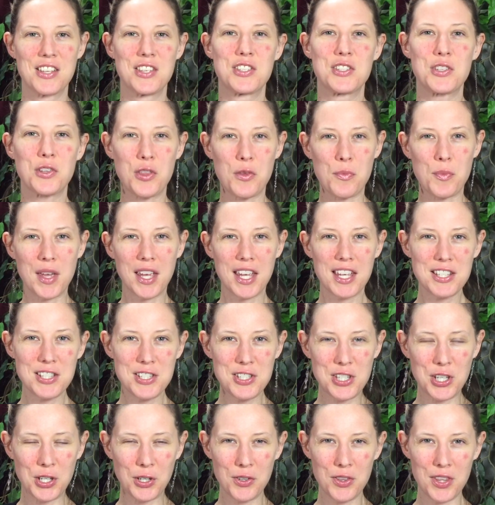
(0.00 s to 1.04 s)
So the
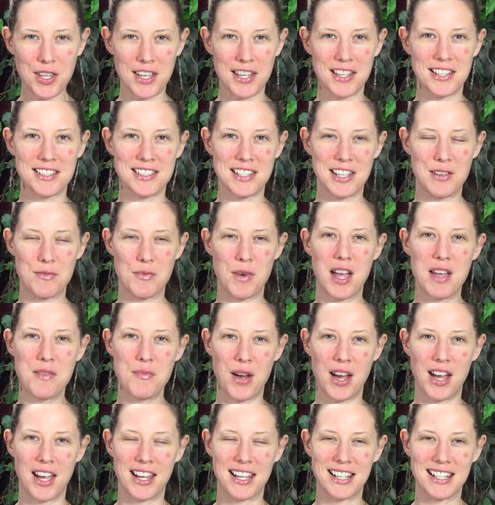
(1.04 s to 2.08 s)
biggest 2 things in my
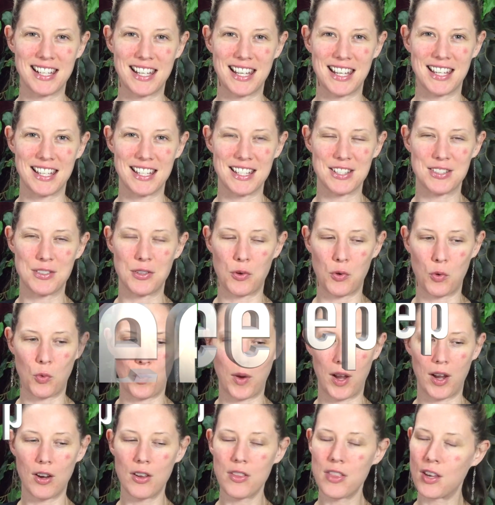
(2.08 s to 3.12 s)
mind is,
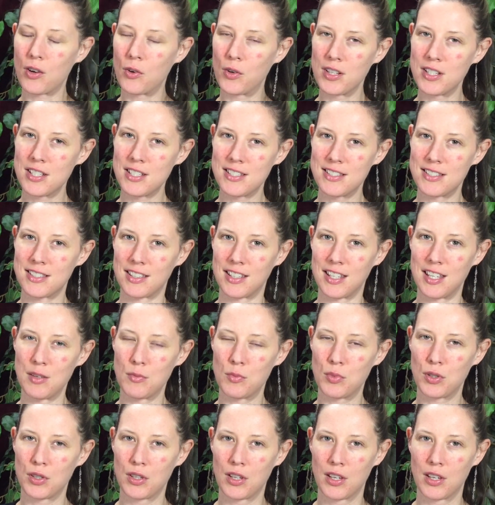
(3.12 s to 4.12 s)
where are they going to sleep,